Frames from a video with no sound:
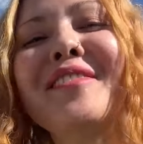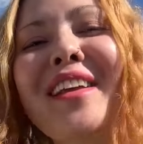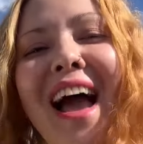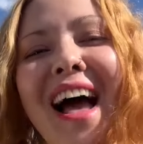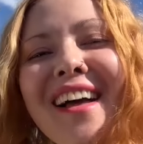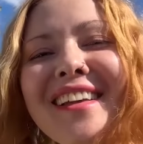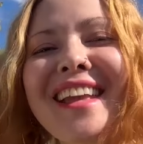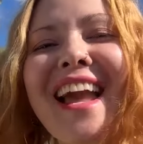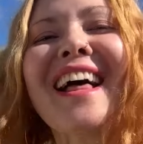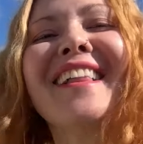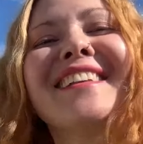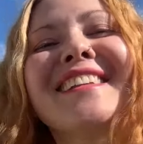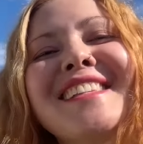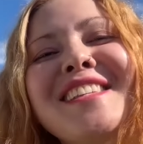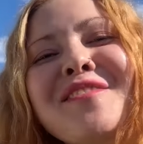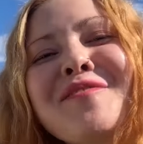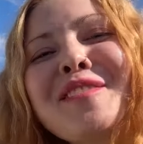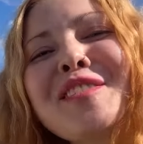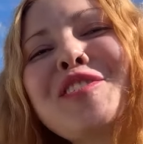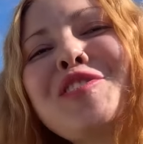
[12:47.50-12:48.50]
gallons,
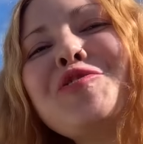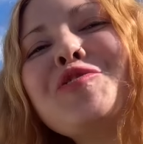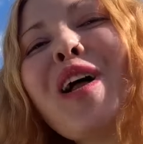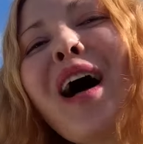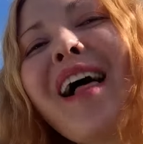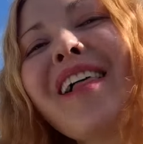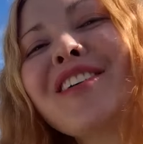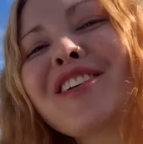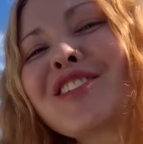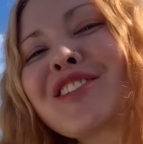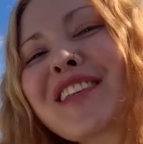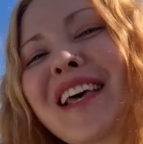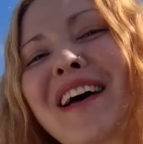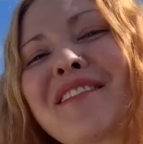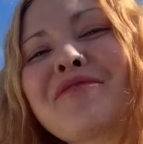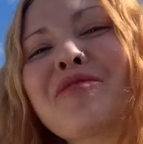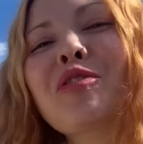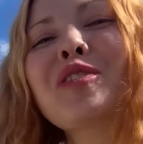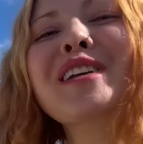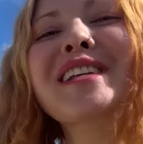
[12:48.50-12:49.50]
it was $2 at
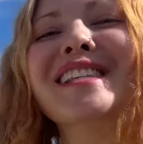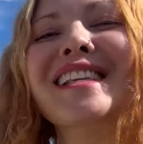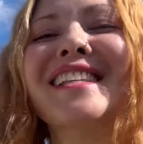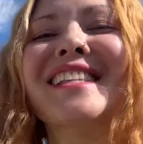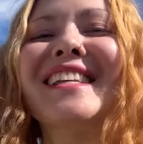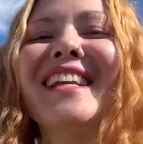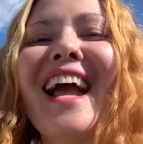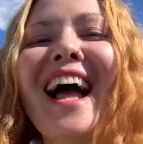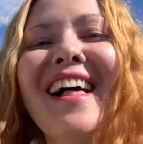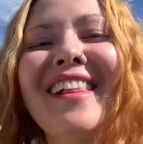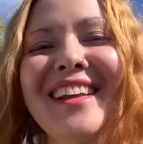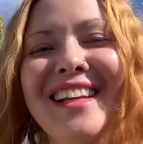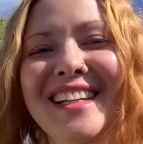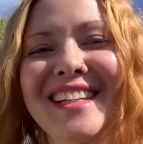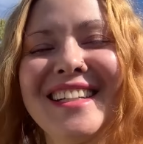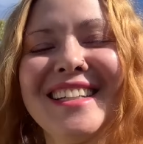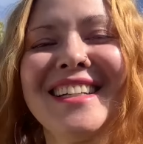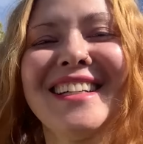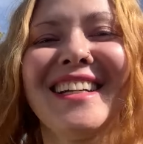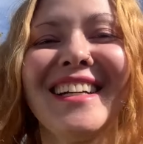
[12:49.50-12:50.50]
40 cents a gallon.
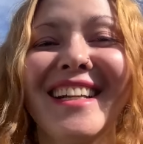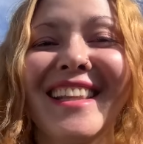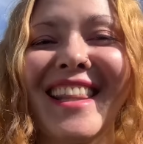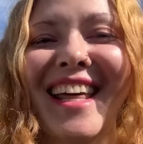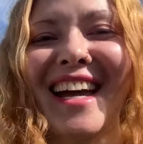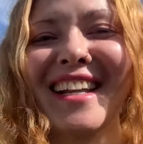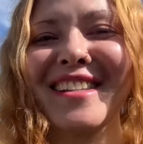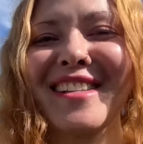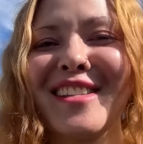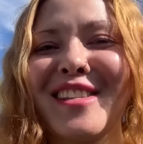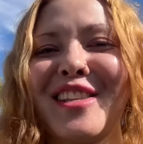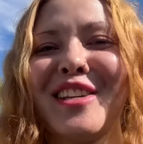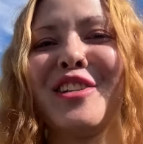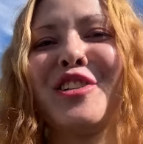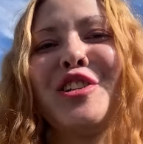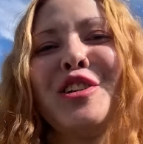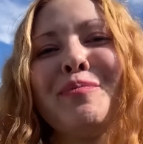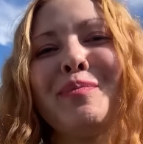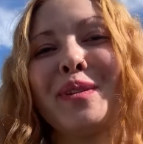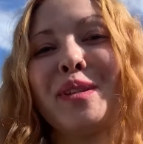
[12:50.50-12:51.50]
That's the
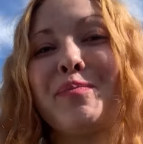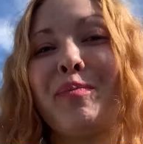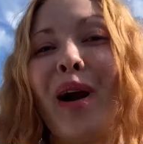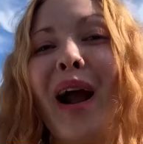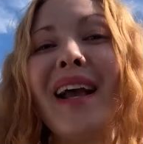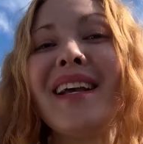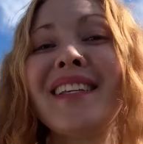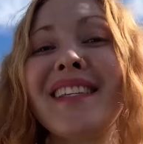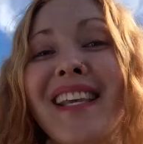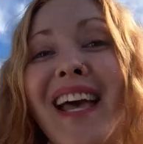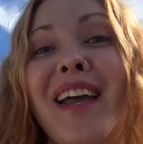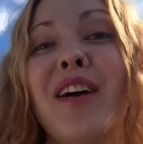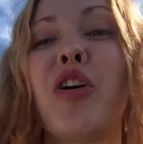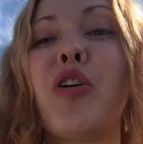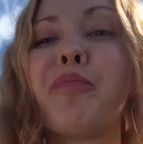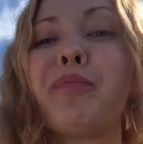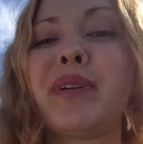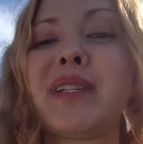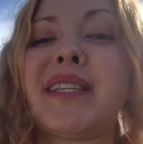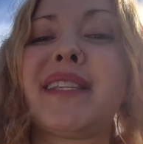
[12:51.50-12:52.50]
cheapest price. I
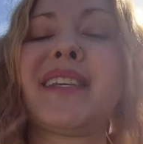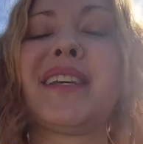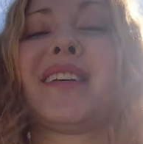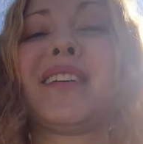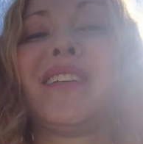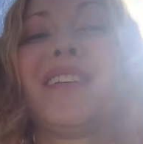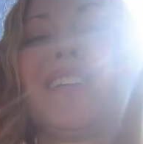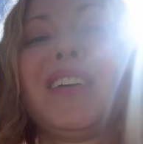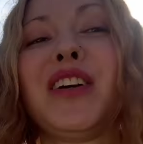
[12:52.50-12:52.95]
hope it's a